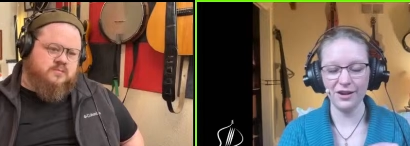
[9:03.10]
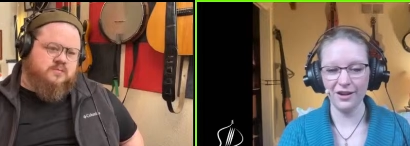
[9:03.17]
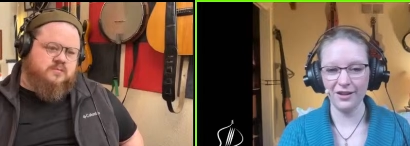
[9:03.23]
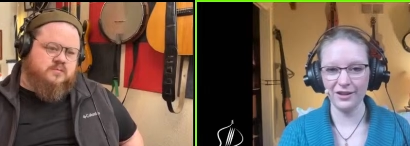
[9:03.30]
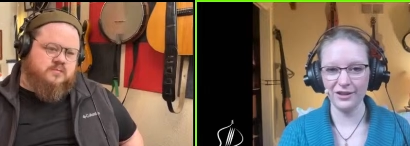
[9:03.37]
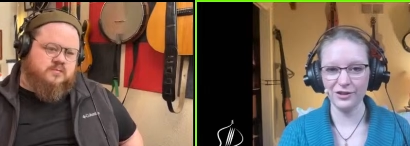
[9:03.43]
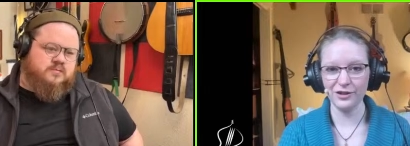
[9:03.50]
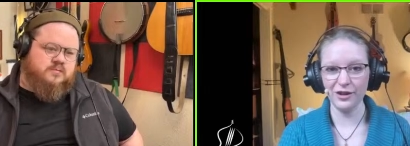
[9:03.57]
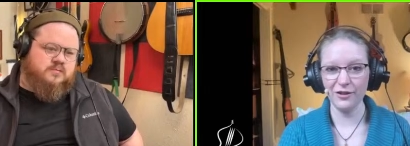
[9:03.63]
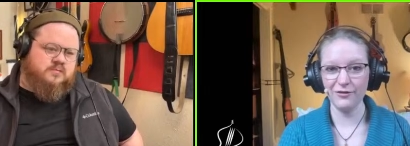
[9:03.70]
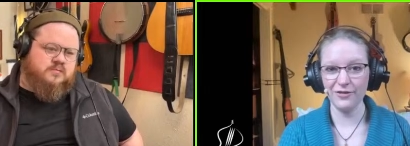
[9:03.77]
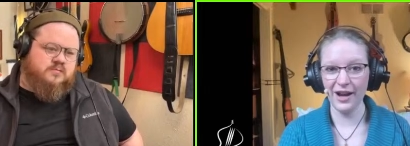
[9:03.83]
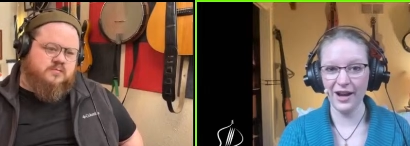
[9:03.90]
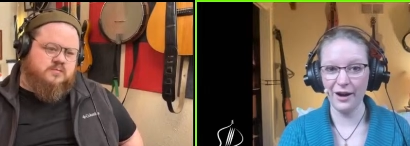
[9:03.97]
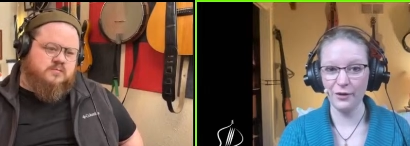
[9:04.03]
Speaker 1: a knowledge
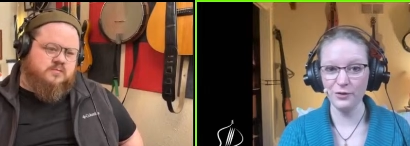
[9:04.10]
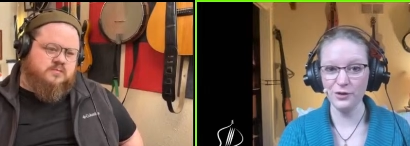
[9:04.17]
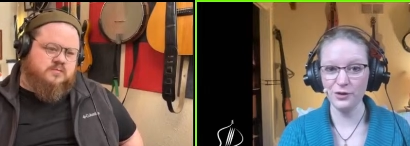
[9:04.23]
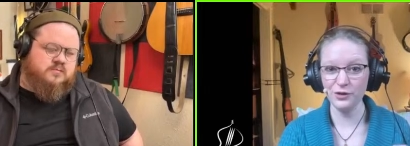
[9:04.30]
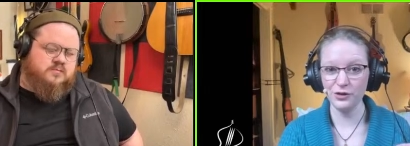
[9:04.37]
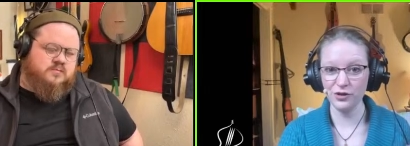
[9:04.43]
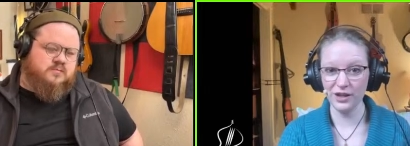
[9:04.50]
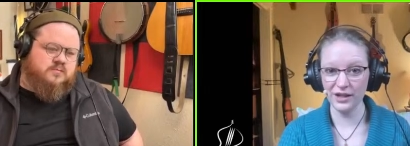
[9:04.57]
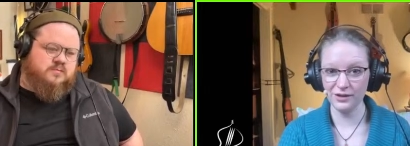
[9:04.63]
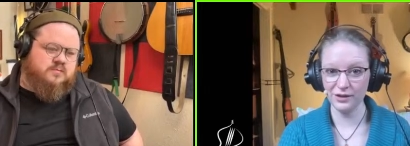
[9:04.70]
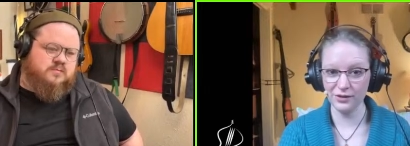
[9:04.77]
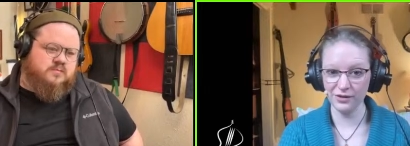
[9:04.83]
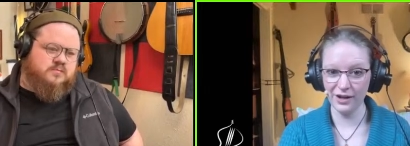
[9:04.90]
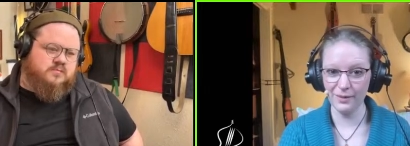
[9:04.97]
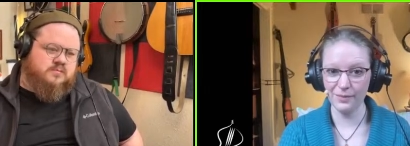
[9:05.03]
of how to
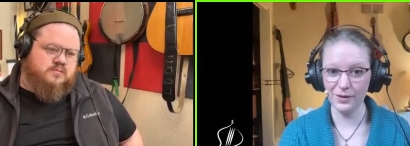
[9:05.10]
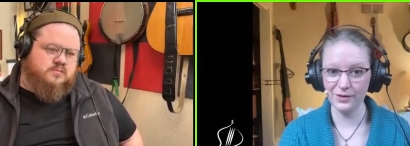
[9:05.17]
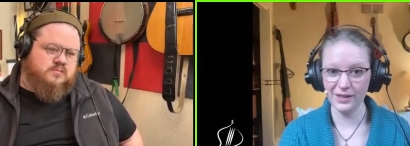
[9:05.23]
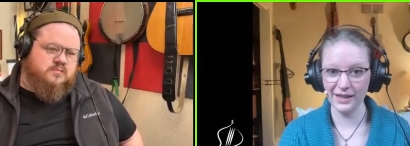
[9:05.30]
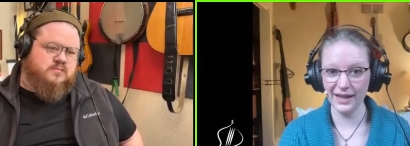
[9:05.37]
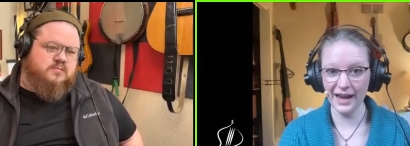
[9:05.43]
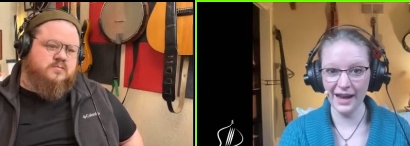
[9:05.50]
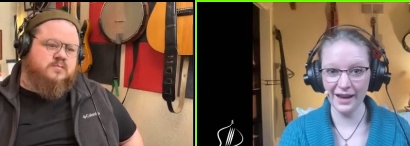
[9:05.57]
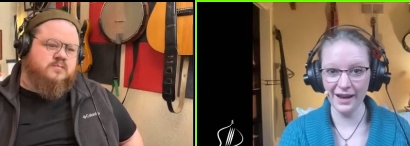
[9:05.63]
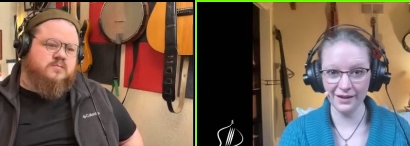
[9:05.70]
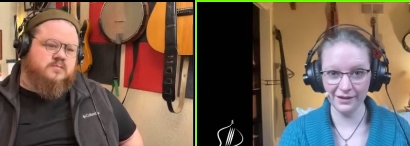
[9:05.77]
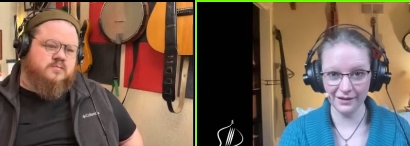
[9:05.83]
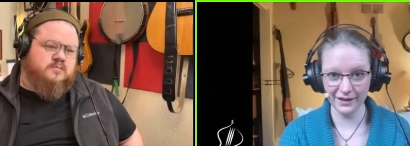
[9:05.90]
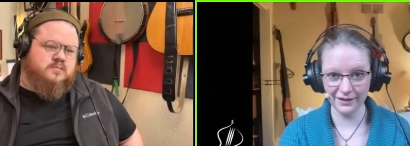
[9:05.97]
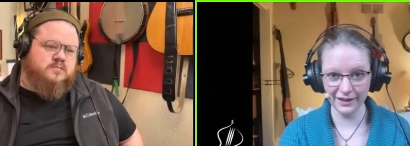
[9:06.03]
transcribe music
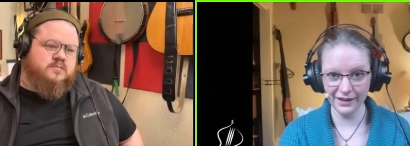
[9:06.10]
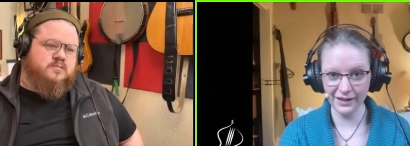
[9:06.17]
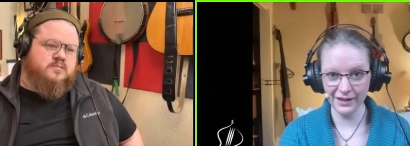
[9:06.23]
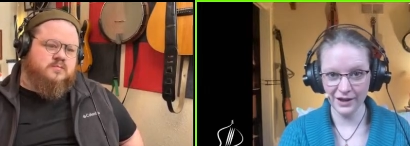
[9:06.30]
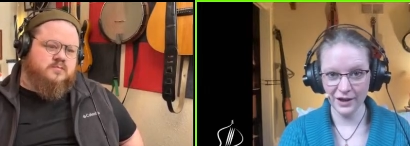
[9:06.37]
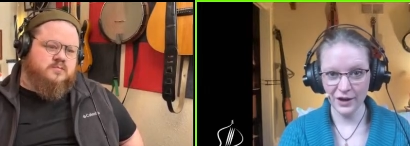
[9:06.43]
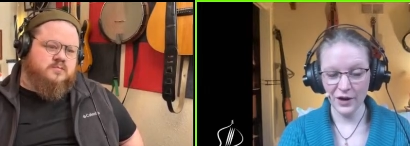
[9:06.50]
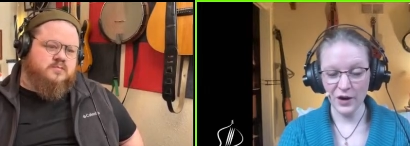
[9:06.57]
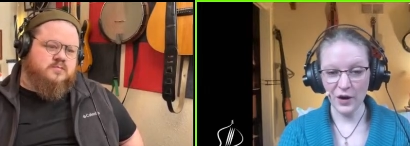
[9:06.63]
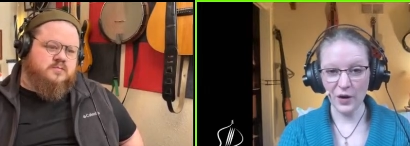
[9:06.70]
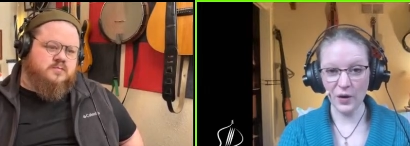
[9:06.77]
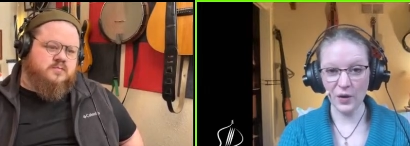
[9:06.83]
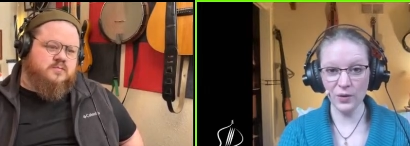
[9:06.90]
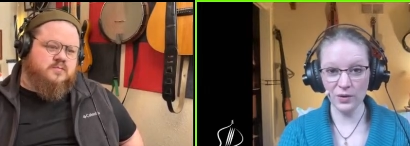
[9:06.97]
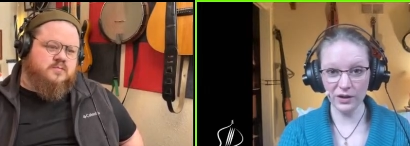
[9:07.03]
accurately?
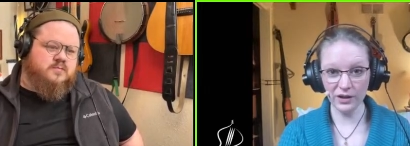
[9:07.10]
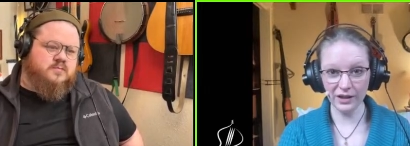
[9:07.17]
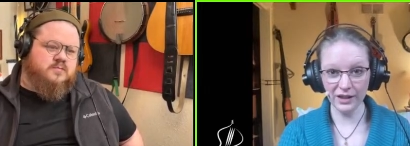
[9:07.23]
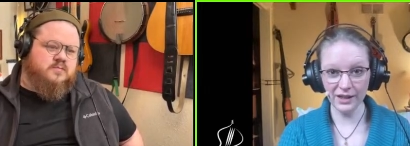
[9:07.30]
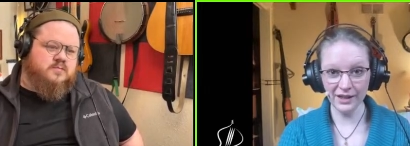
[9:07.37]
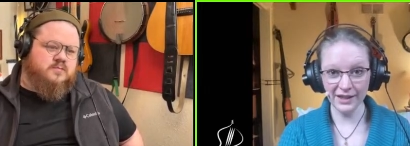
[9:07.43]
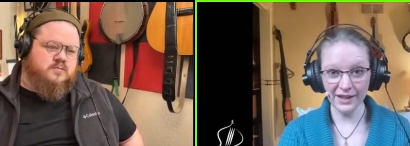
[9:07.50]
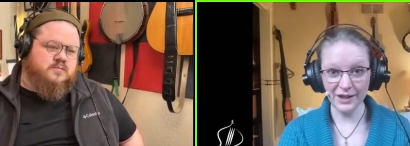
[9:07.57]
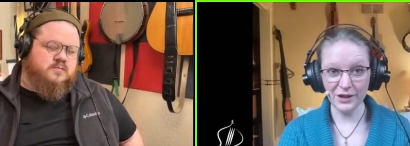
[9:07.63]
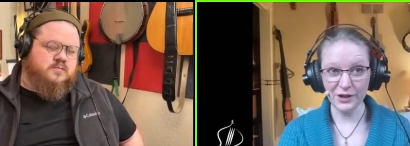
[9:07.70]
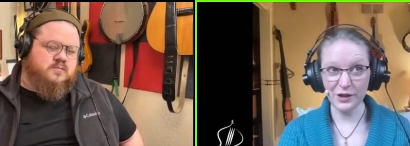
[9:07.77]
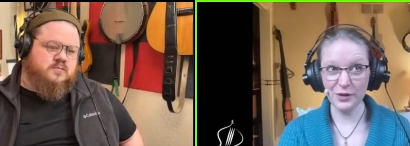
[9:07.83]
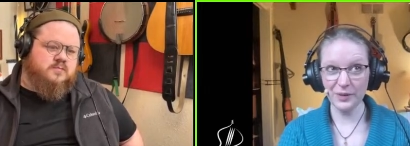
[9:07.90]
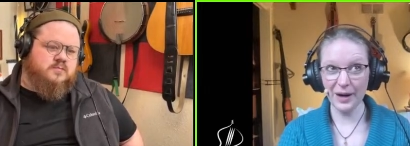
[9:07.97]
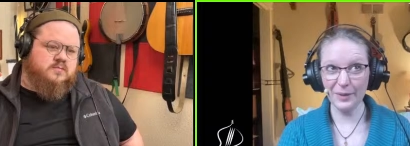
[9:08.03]
Or
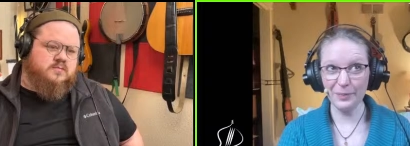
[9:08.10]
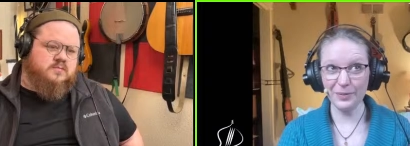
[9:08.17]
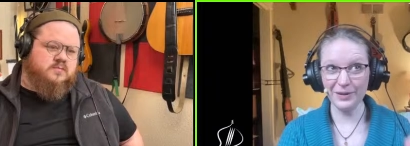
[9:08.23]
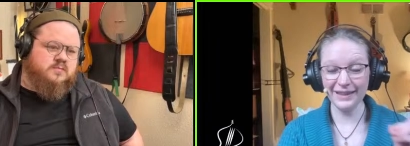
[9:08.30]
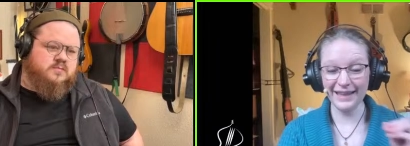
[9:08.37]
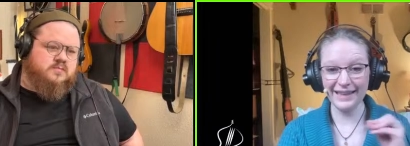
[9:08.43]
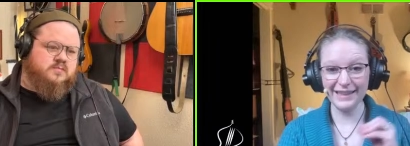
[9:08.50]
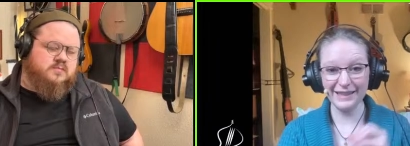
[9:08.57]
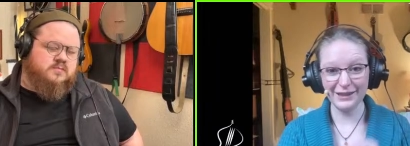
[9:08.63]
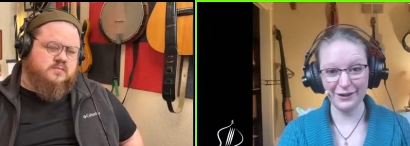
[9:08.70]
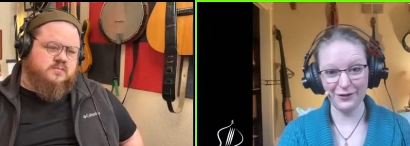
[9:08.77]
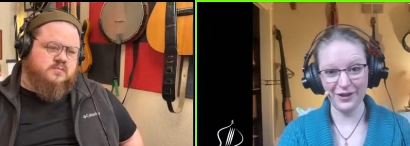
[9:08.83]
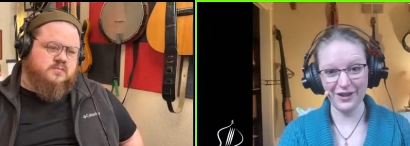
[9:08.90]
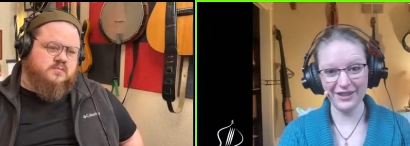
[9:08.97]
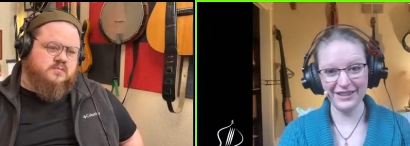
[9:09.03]
do I play it
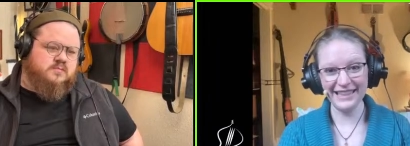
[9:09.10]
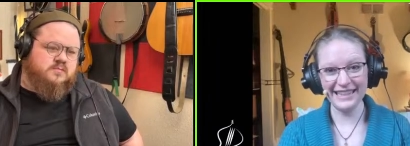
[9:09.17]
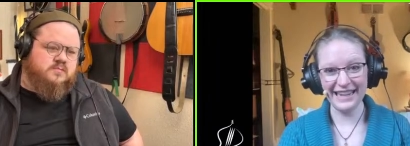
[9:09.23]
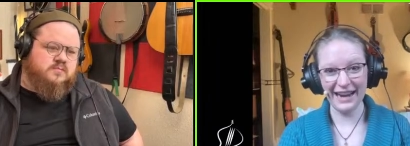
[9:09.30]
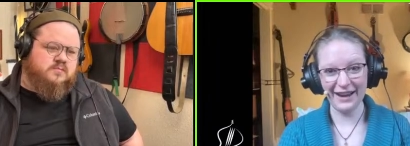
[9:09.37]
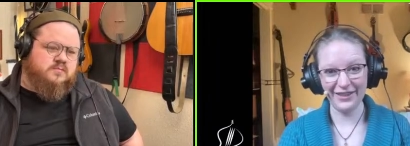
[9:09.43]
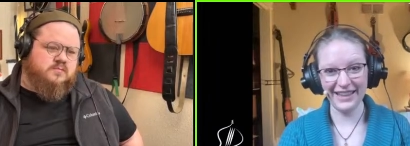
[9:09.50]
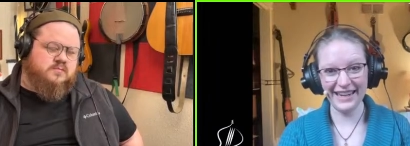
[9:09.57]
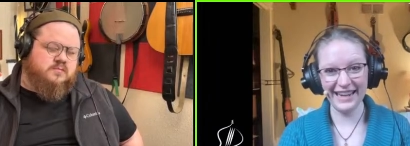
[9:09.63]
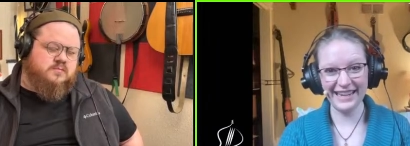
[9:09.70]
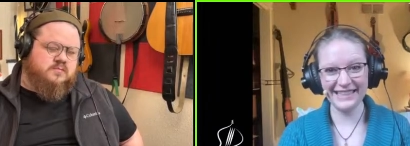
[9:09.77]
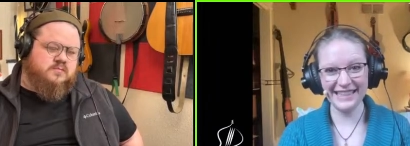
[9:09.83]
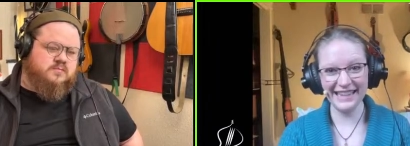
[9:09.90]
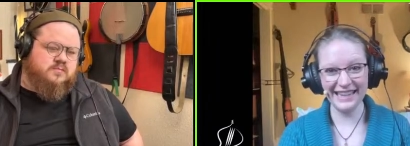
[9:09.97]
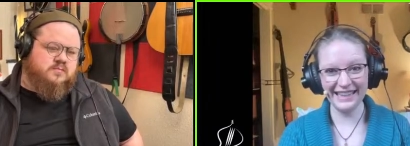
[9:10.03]
differently now than
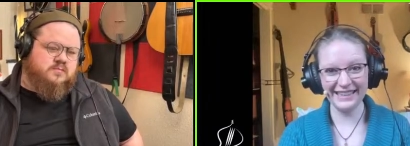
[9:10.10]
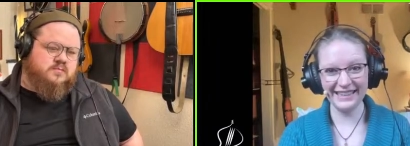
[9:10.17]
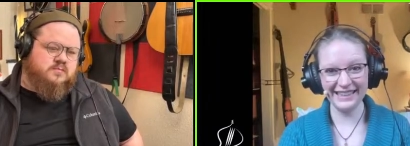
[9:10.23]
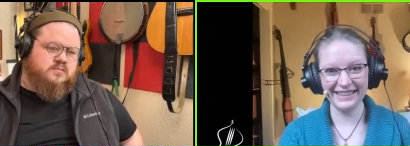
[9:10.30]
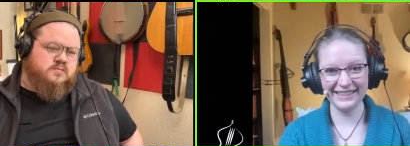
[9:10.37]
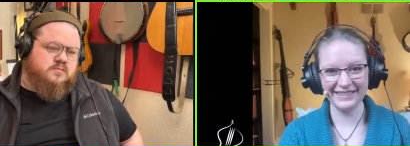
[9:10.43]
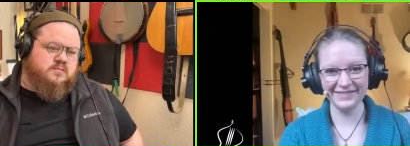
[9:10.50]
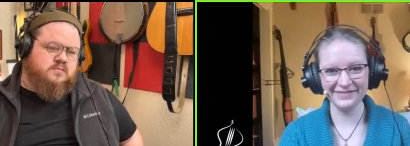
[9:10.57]
I did?